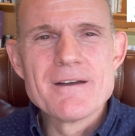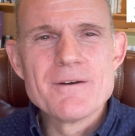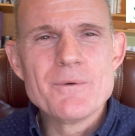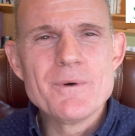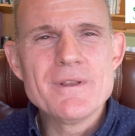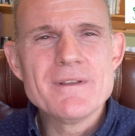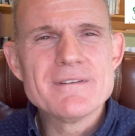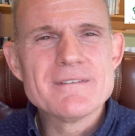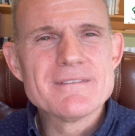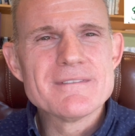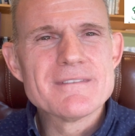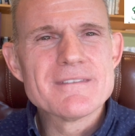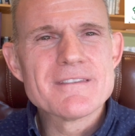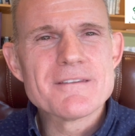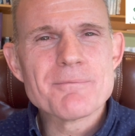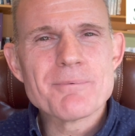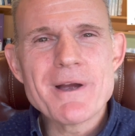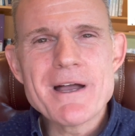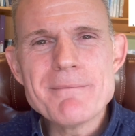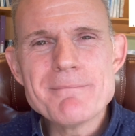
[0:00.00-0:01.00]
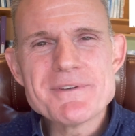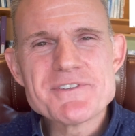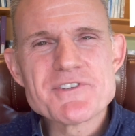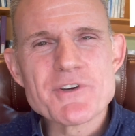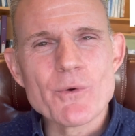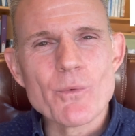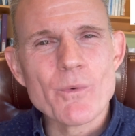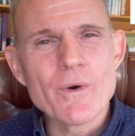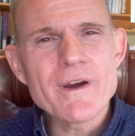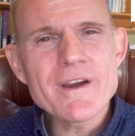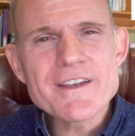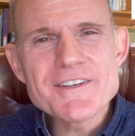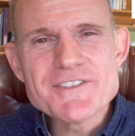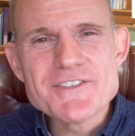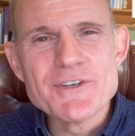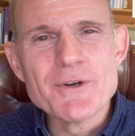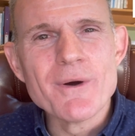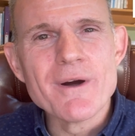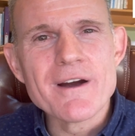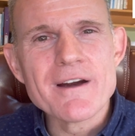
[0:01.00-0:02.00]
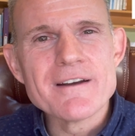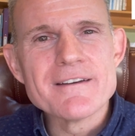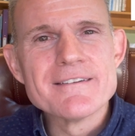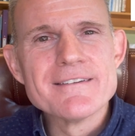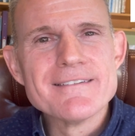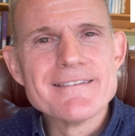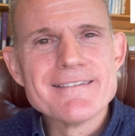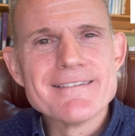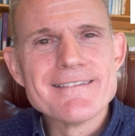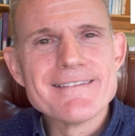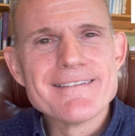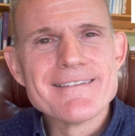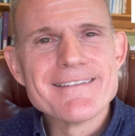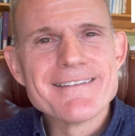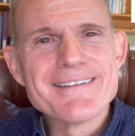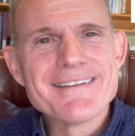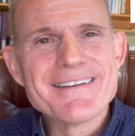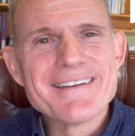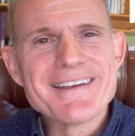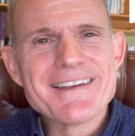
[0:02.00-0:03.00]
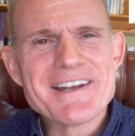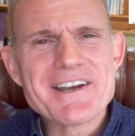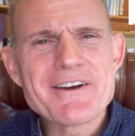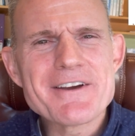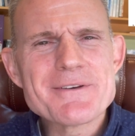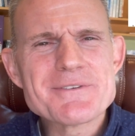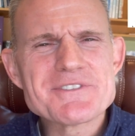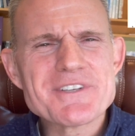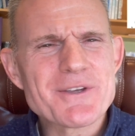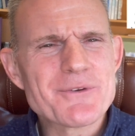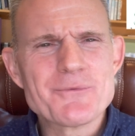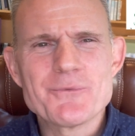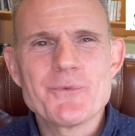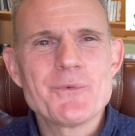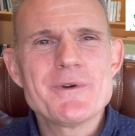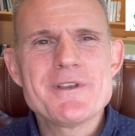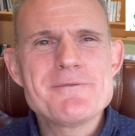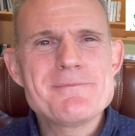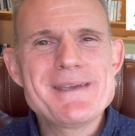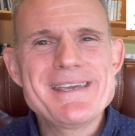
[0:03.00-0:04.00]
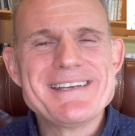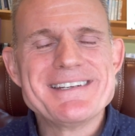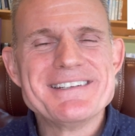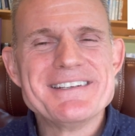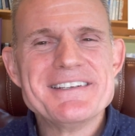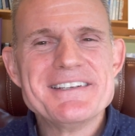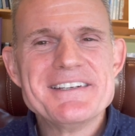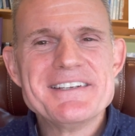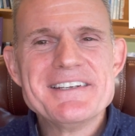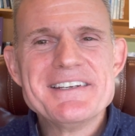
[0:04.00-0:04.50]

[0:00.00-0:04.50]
well, the problem is you're working too hard. And Harry was like, what do you mean?